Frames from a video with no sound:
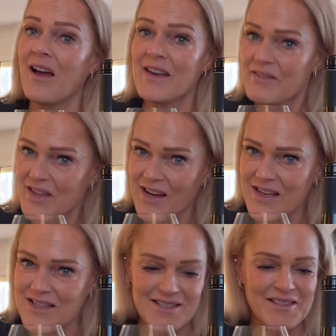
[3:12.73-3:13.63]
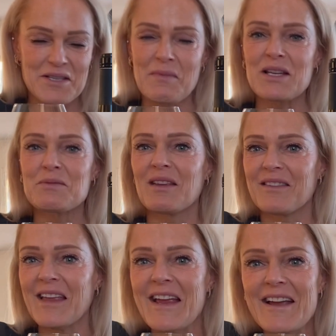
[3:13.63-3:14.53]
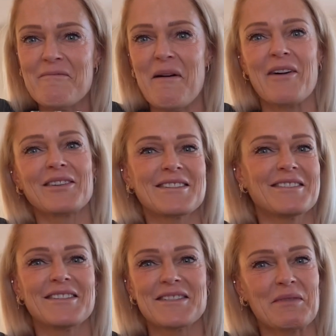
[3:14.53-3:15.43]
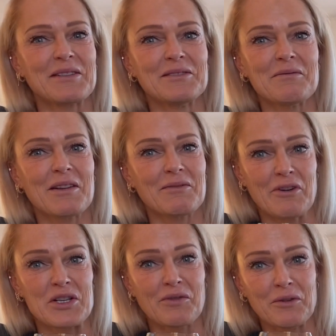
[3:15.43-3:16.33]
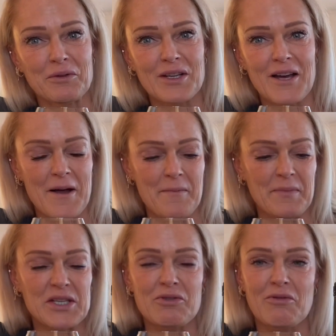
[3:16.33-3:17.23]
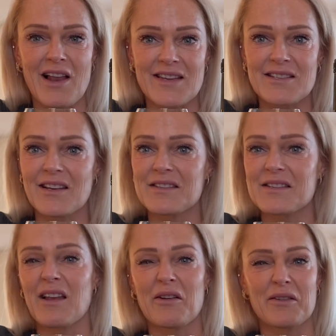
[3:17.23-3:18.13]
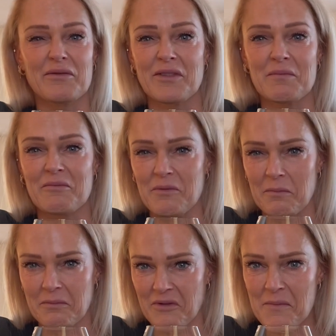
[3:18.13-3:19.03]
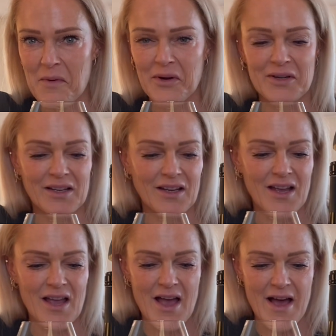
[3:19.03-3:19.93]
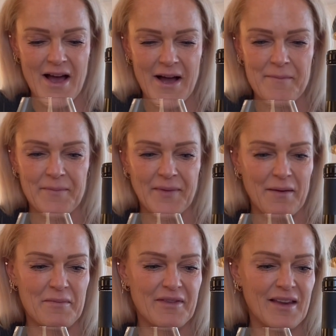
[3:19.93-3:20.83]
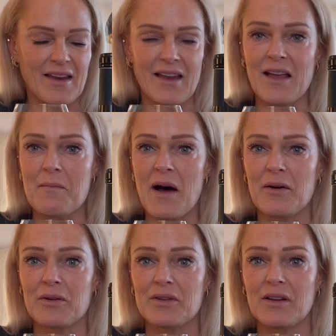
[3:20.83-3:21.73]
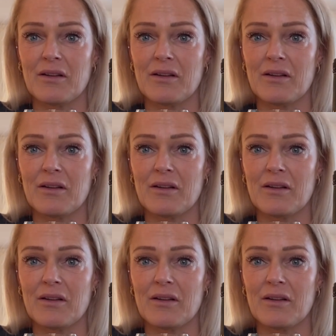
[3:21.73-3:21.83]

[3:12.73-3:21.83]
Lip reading: Nevertheless, this makes me think about the typical French food. Bistro classics, a lot of them from Burgundy. I'm thinking about